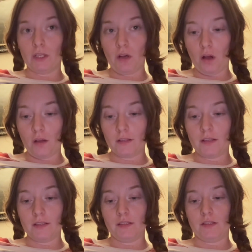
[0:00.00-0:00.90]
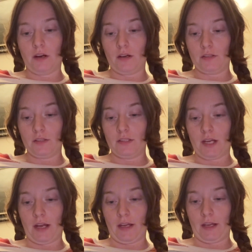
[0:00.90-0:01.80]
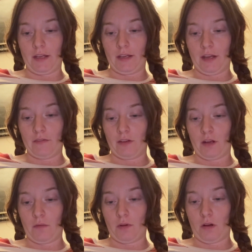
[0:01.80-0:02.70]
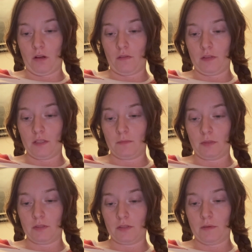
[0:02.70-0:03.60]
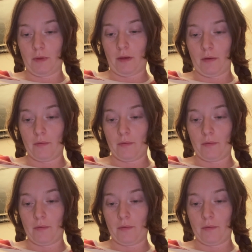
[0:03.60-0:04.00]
called The Stars Are Dying. I forgot what all of these books are about.